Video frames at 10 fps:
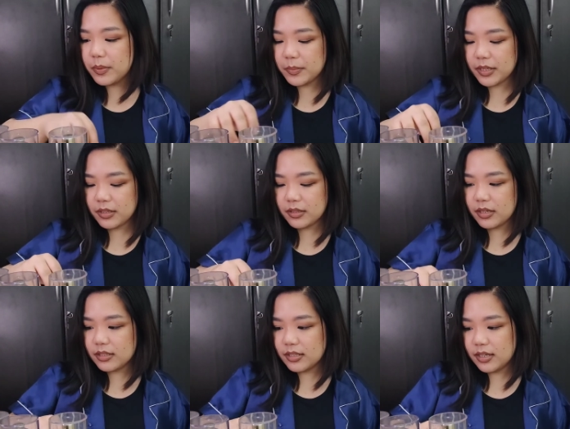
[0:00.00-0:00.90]
pumpkin
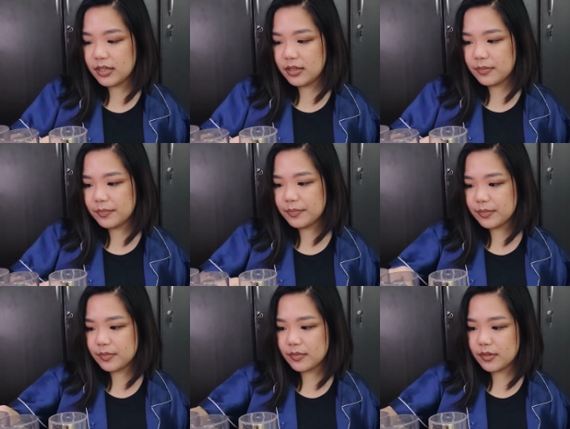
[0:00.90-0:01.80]
latte,
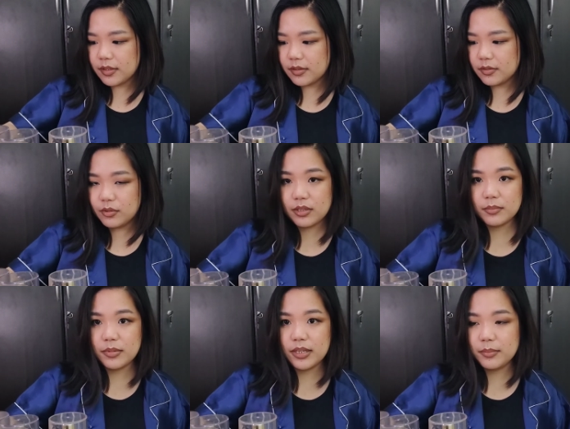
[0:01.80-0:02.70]
do
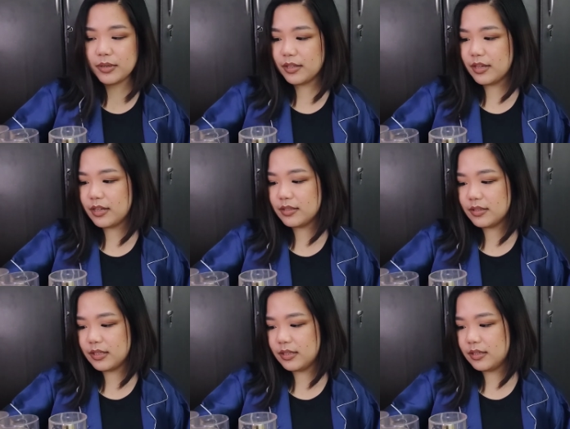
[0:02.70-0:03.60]
not blind by that.
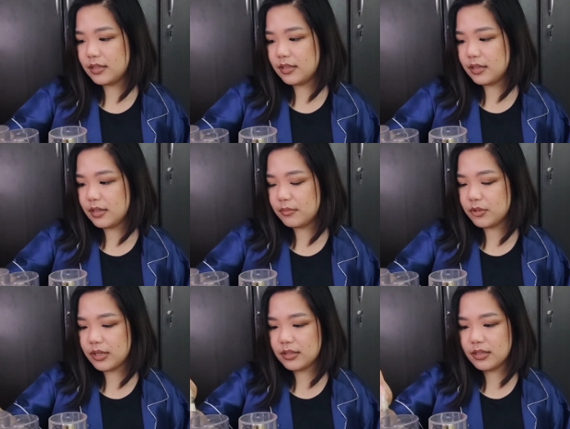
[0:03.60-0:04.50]

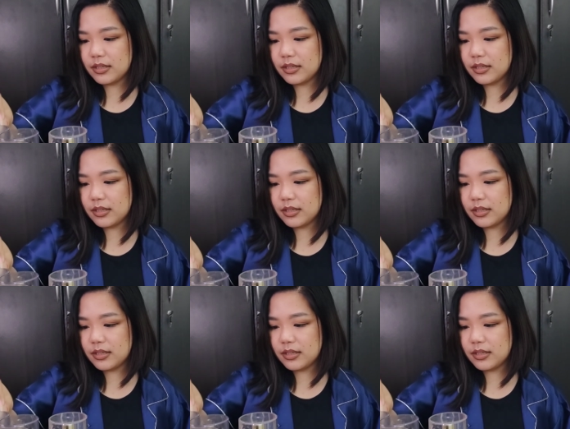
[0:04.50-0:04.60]
Try a